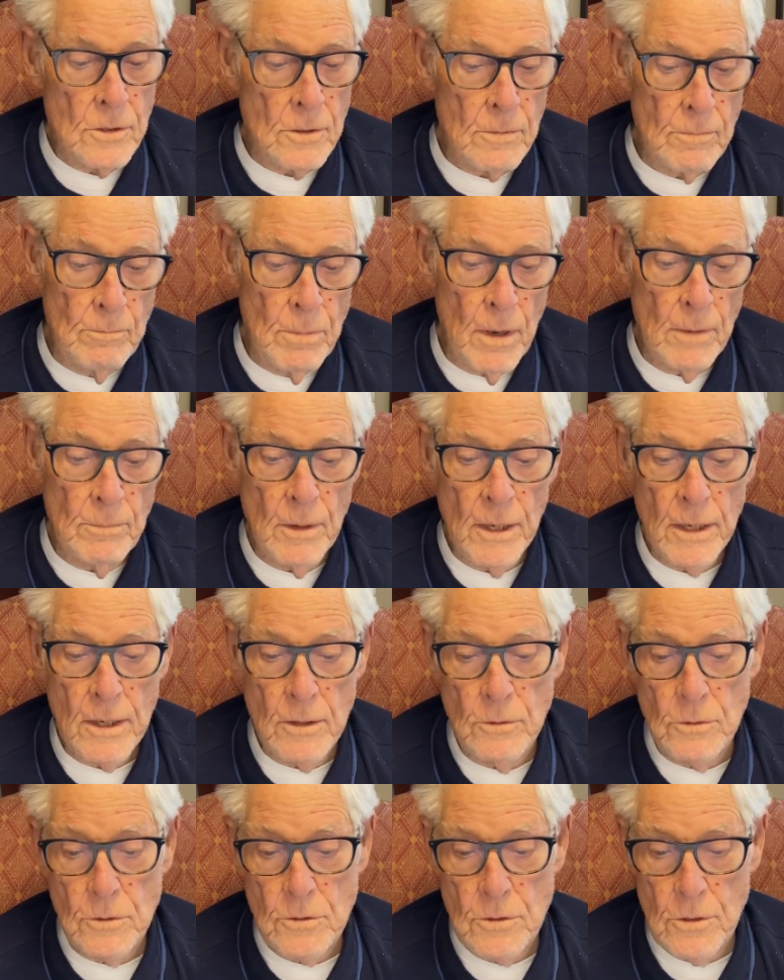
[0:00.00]

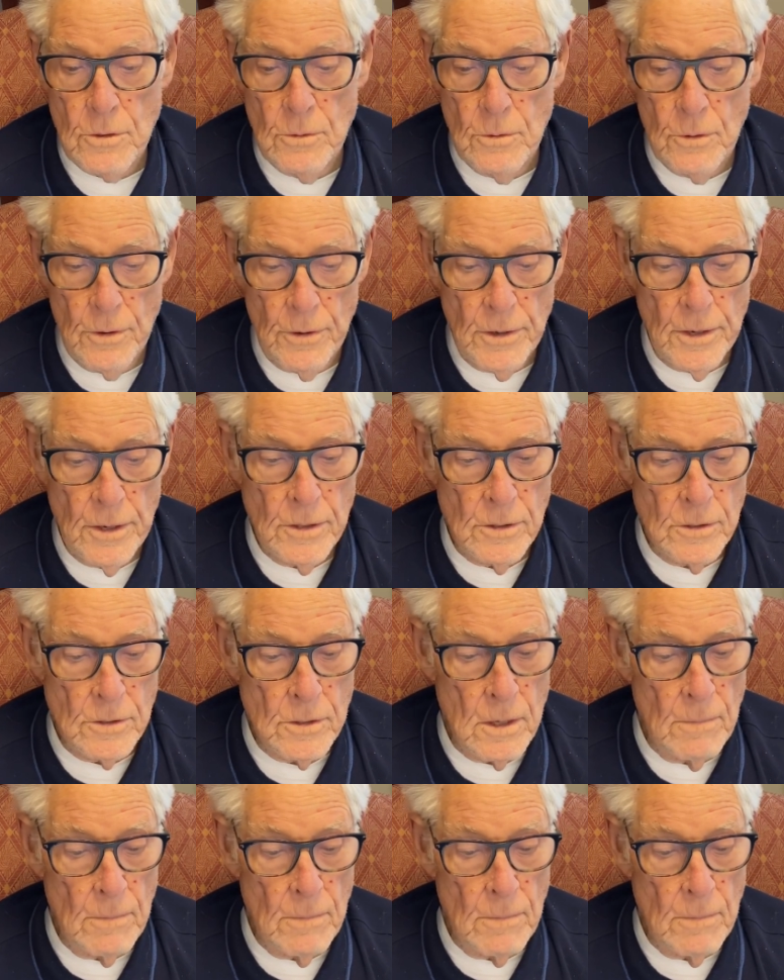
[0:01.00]
biblical story is